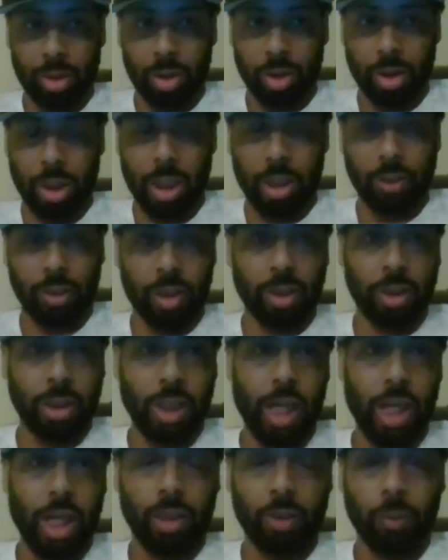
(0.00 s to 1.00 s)
And I think
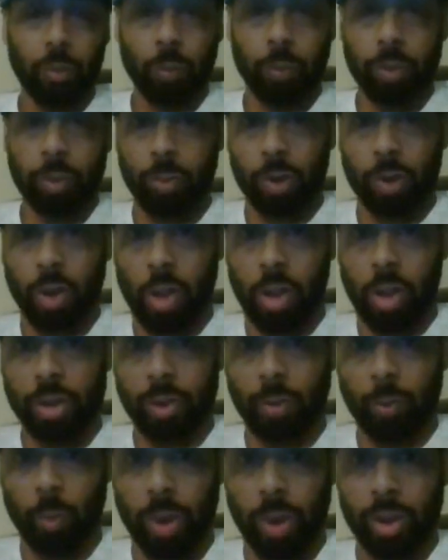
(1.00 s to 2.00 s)
that,
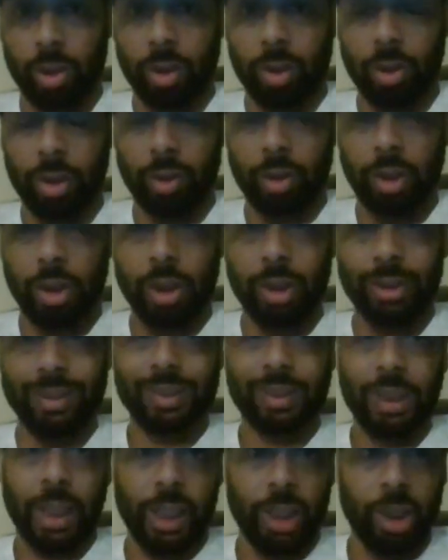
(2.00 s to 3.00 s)
regardless of whether he didn't
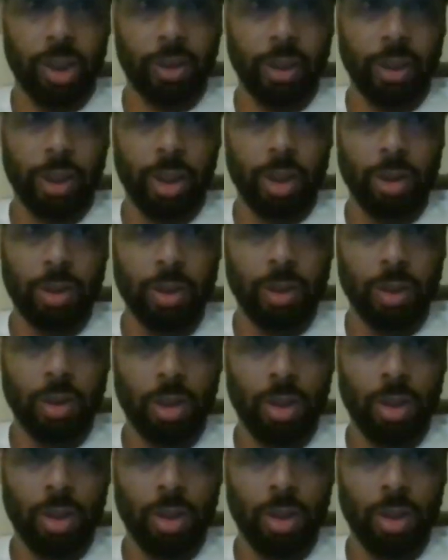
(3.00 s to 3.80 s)
say anything,